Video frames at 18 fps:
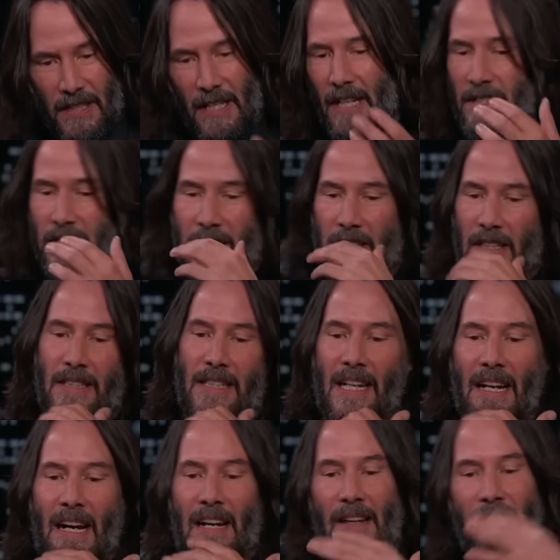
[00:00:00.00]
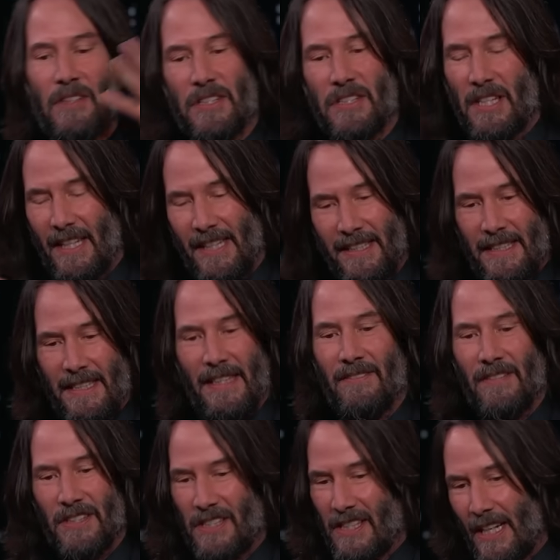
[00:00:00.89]
And I said, yeah, I have this
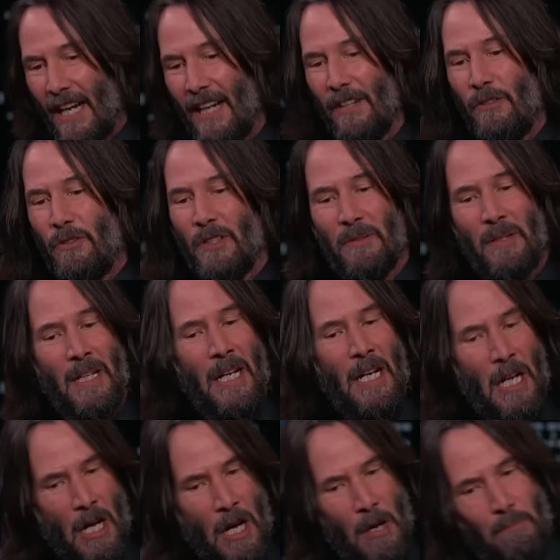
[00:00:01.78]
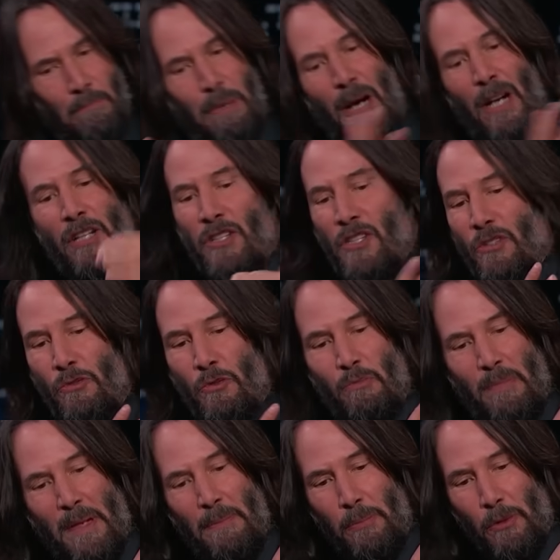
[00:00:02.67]
idea, this guy who could punch through
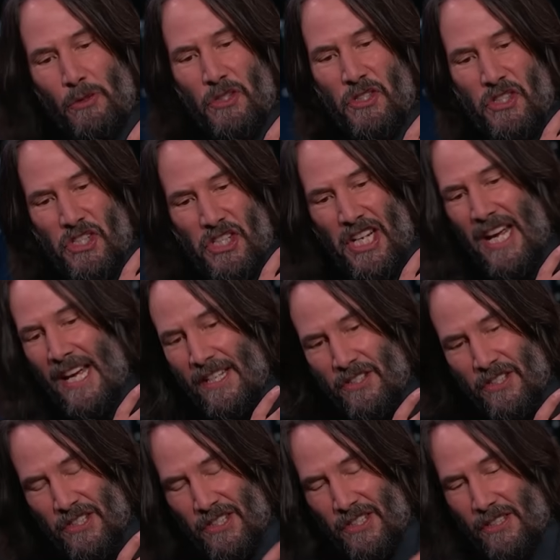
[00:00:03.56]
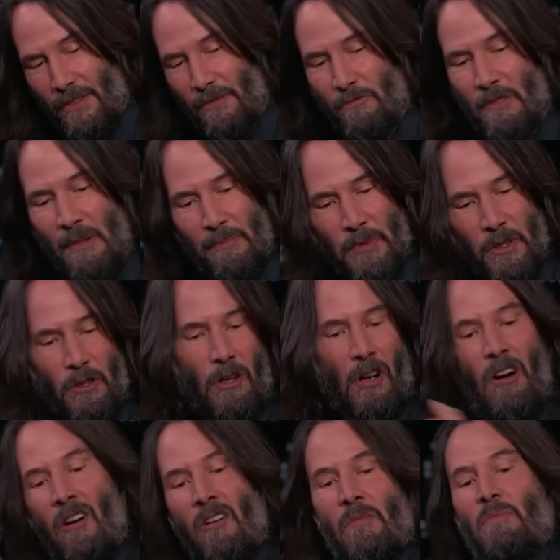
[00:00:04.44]
people's chests and rip their
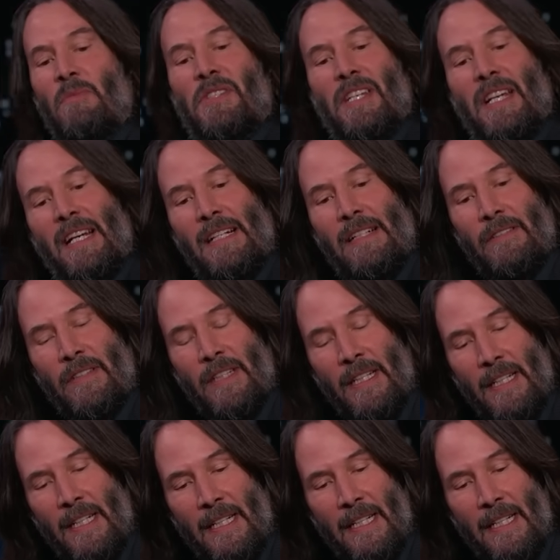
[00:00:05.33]
arms out,